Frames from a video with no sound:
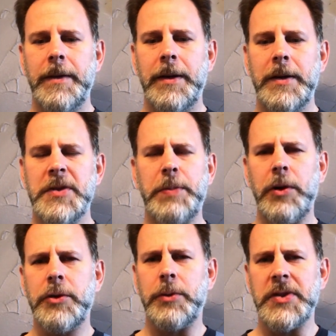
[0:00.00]
a,
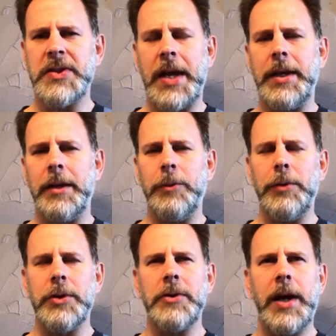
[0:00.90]
spiritual setting. We
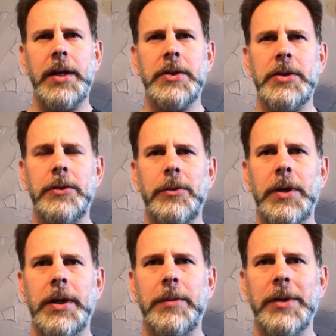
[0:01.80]
were trying to
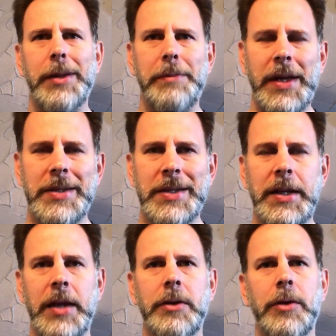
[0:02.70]
um, lament
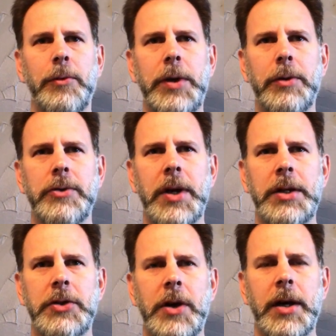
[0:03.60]
together, we were trying
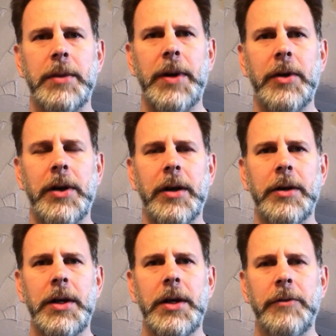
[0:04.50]
to talk about our
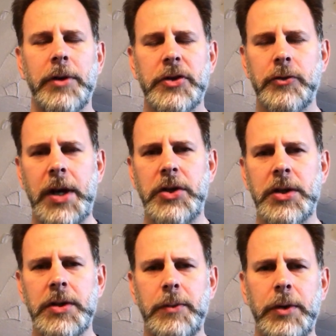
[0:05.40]

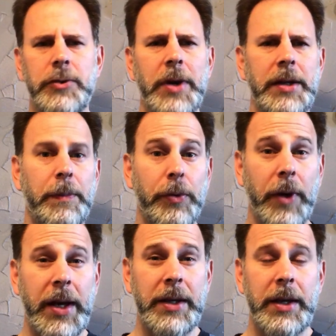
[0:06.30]
frustrations, we were trying to
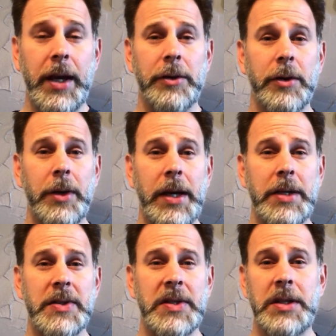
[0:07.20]
pray together
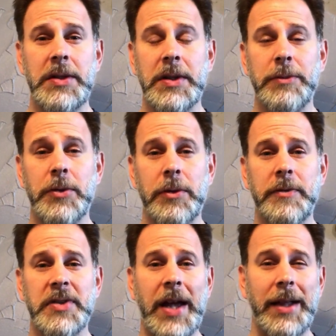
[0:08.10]
and seek some sort
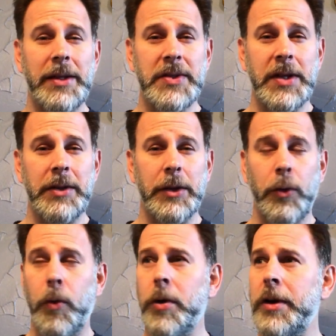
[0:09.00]
of solace in the
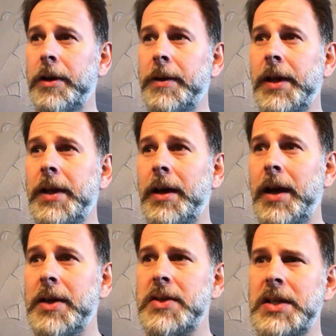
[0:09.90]
Lord
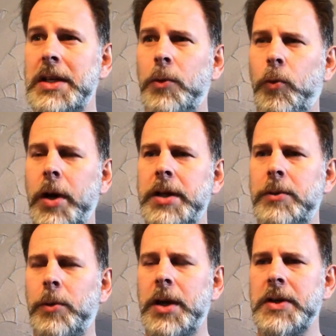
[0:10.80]
uh, seek what
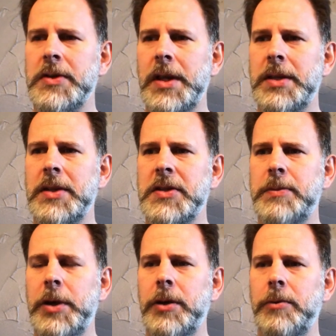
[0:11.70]
it was that the
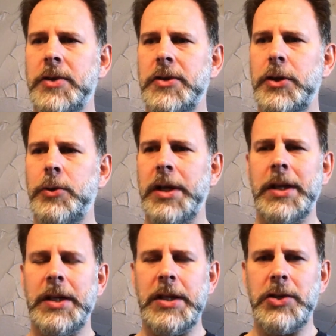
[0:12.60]
Spirit was doing
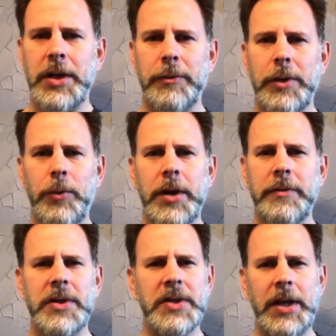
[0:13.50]
in each and every one
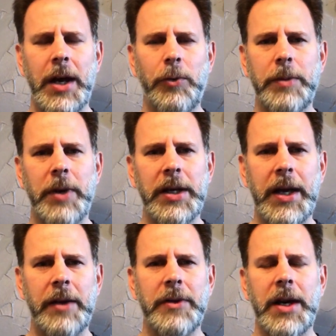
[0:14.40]
of us and how we might
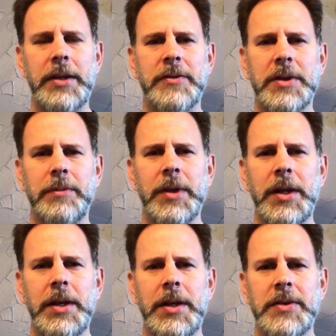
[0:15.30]
have kind of some,
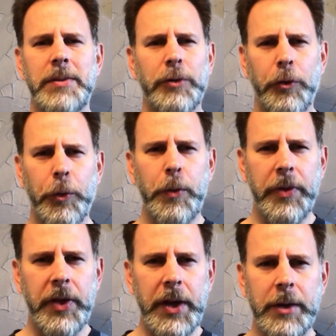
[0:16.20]
some group
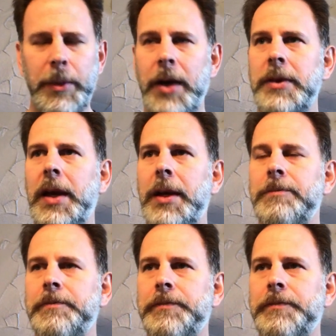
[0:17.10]
think about that.